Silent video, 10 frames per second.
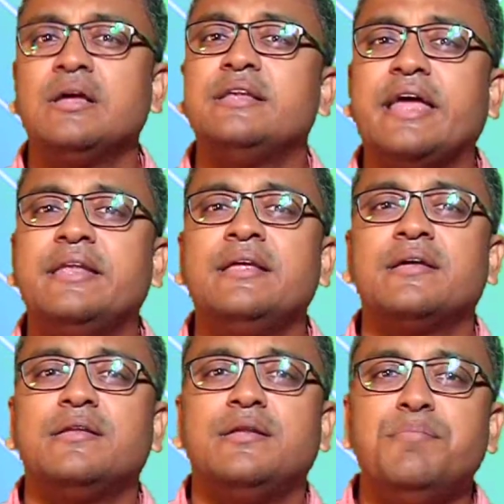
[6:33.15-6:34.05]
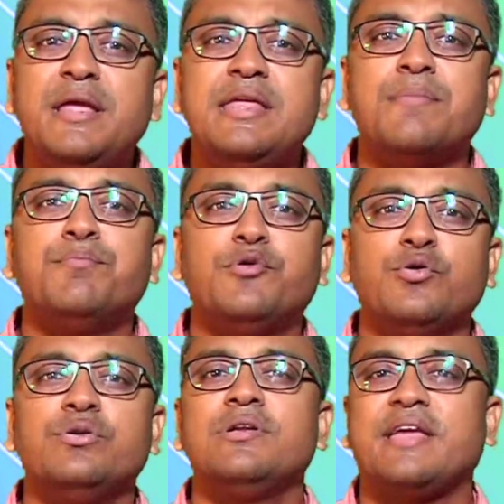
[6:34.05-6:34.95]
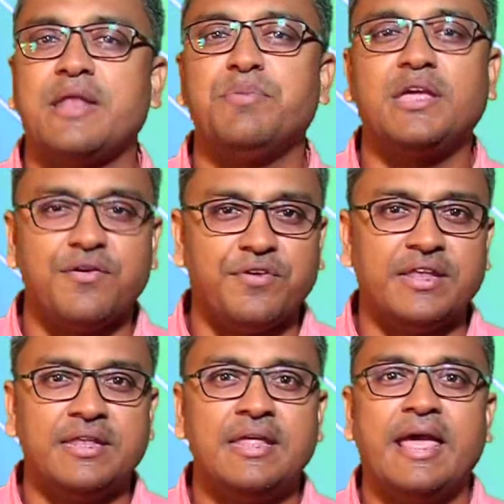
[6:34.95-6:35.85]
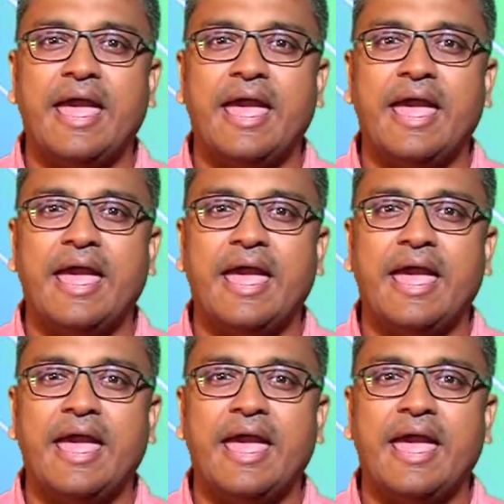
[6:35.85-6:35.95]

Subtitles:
then the medium prune can be given